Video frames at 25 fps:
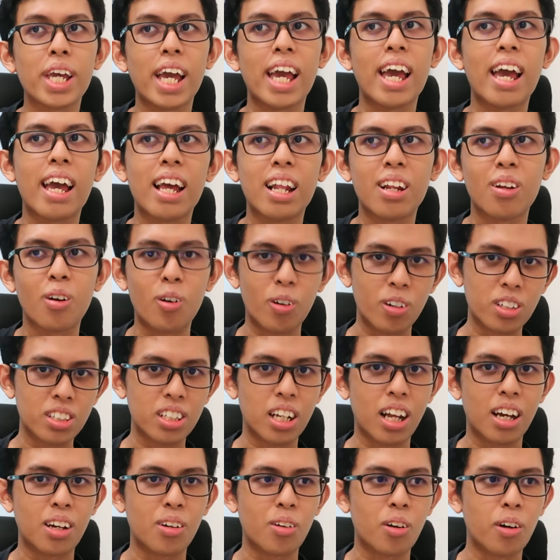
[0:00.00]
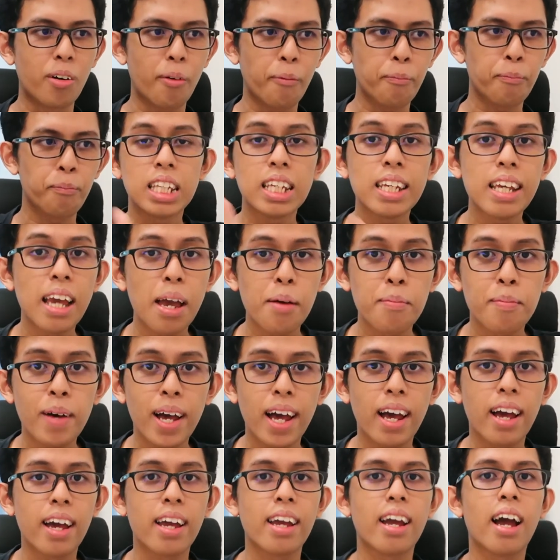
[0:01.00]
KL or Selangor?
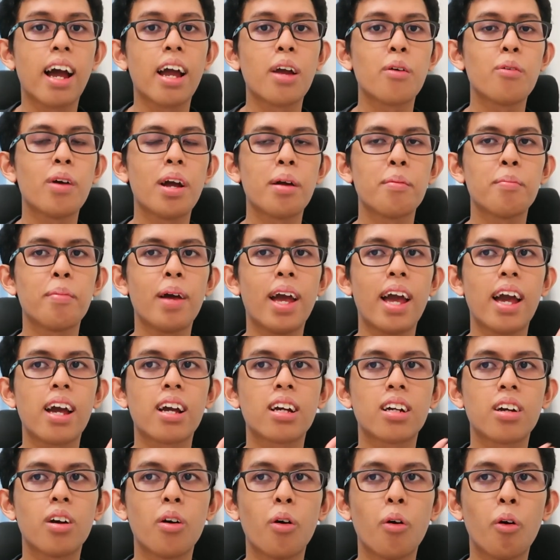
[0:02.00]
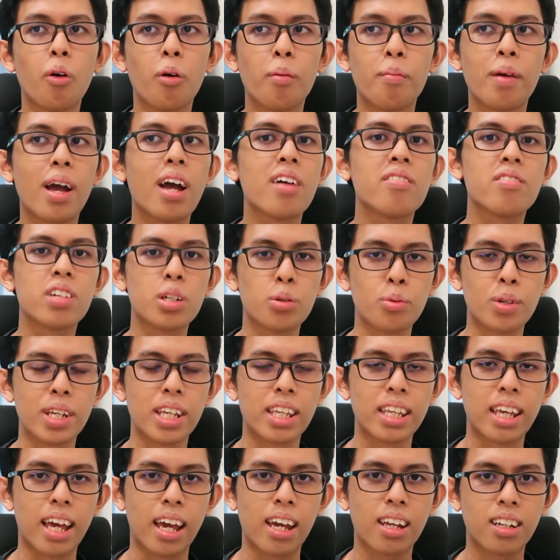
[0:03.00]
TMI, I went back home every
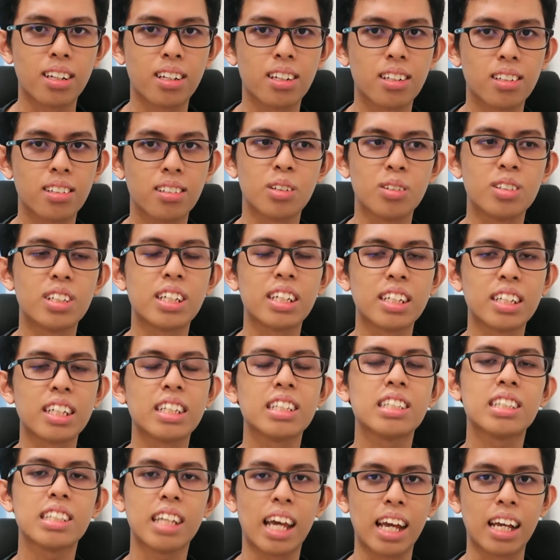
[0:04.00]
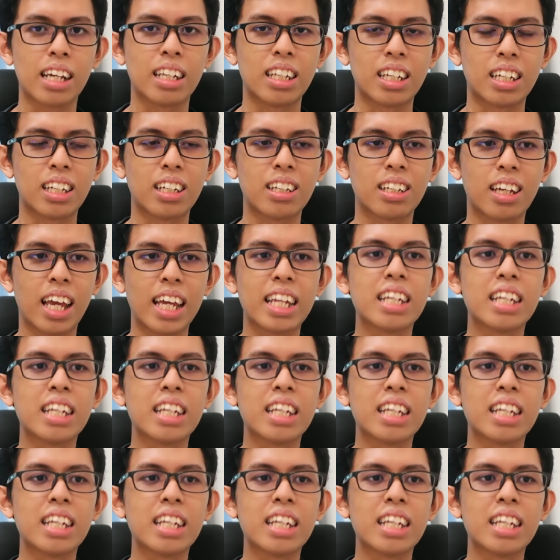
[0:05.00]
weekend using this technique,